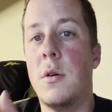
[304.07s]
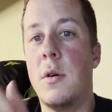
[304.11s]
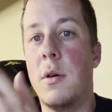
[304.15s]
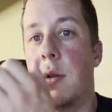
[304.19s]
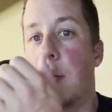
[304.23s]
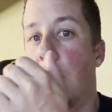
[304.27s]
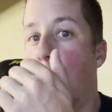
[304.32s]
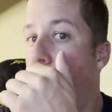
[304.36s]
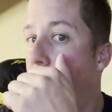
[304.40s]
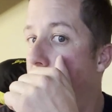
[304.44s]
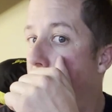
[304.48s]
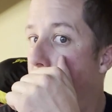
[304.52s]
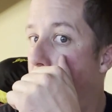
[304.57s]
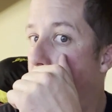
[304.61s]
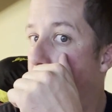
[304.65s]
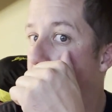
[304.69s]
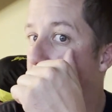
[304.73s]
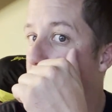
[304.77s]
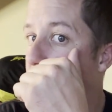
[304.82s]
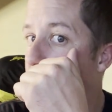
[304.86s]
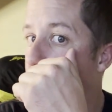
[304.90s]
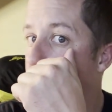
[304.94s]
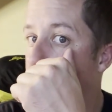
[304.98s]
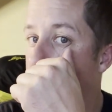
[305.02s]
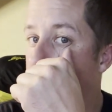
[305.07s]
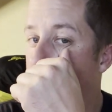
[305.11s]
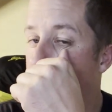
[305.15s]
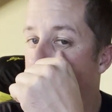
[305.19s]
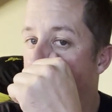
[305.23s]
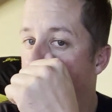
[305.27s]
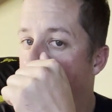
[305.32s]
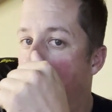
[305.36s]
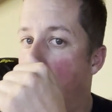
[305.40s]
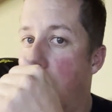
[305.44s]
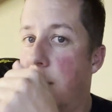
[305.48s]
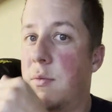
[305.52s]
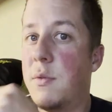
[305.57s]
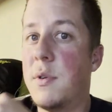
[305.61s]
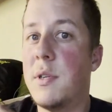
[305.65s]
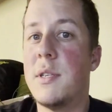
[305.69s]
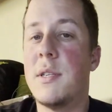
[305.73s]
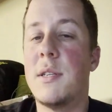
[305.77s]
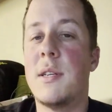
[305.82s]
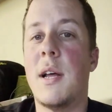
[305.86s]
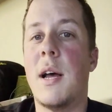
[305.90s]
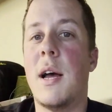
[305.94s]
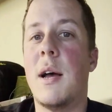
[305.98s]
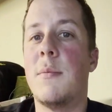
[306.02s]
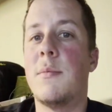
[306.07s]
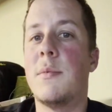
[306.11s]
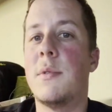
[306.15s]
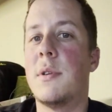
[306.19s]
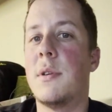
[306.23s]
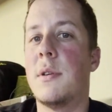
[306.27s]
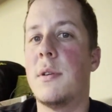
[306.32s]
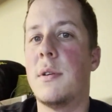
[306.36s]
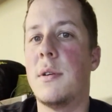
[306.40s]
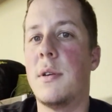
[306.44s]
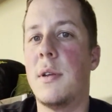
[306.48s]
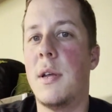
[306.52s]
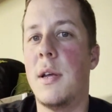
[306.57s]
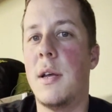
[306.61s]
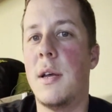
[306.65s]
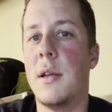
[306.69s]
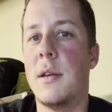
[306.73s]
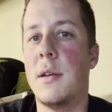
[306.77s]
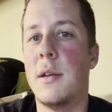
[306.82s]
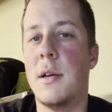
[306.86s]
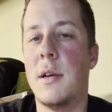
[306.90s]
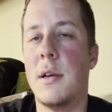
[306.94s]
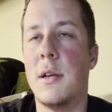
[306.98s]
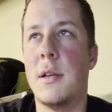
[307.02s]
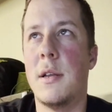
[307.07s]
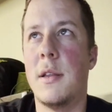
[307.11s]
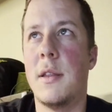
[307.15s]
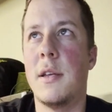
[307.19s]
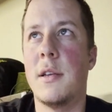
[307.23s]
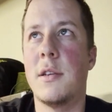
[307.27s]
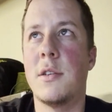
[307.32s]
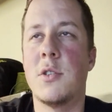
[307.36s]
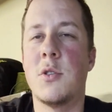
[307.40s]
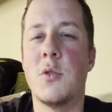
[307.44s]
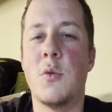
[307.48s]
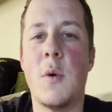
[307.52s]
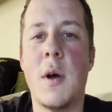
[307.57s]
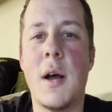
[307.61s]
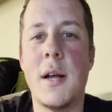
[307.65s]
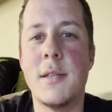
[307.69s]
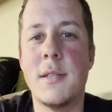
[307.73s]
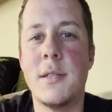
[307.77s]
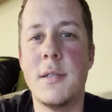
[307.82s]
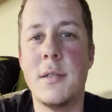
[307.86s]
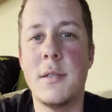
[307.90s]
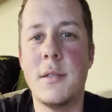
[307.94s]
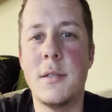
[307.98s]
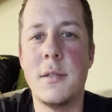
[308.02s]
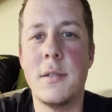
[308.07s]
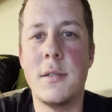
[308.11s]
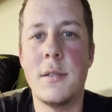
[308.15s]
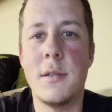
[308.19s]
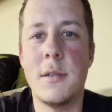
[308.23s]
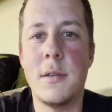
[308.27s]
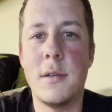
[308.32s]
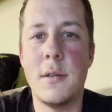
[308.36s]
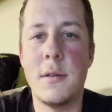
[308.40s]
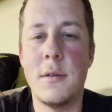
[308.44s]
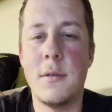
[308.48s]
the way up, we stopped at I think Swanson's,